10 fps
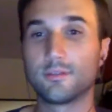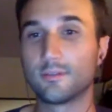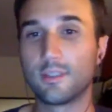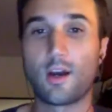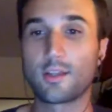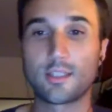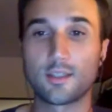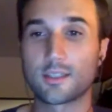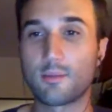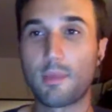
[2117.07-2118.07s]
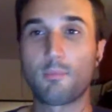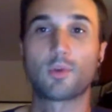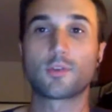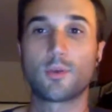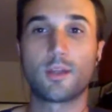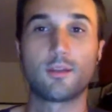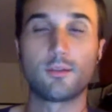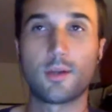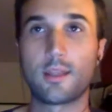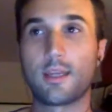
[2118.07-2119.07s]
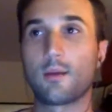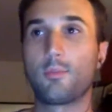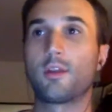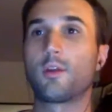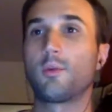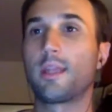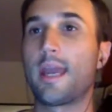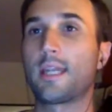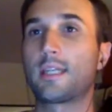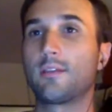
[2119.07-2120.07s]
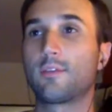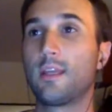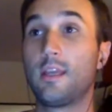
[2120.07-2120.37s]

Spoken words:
there are still some members around there, but they're not really active.